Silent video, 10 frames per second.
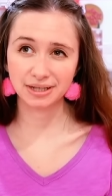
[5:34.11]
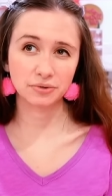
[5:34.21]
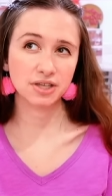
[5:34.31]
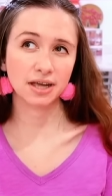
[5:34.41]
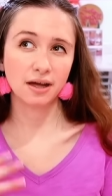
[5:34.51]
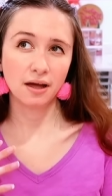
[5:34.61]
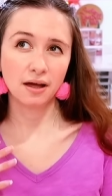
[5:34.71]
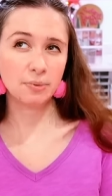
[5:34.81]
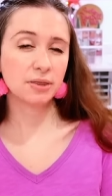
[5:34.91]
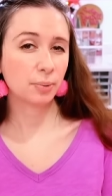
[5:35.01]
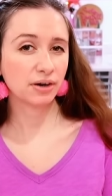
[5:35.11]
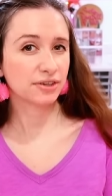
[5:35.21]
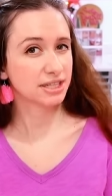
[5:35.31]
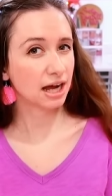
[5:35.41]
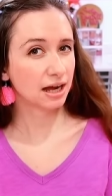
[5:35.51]
And I was like, it'd be the
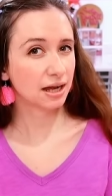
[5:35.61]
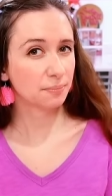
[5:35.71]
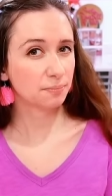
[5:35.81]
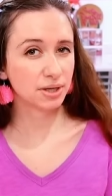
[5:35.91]
perfect time